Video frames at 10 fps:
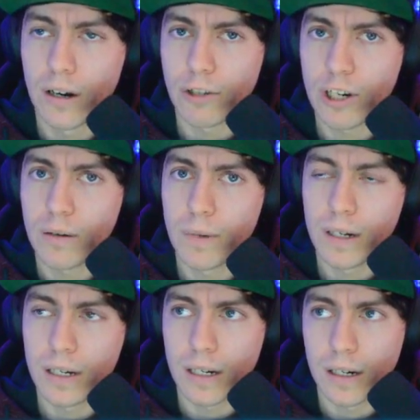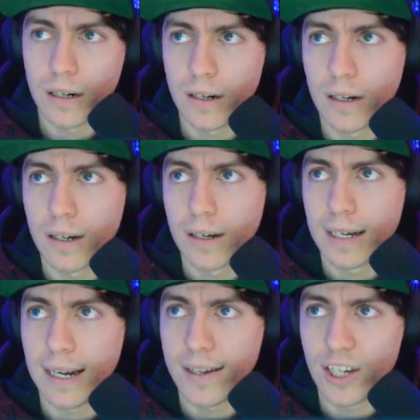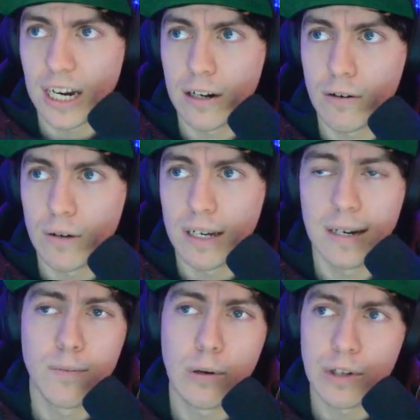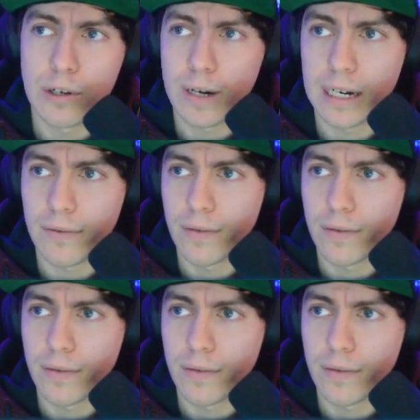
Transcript: Combat. It's Shadow. It won't survive.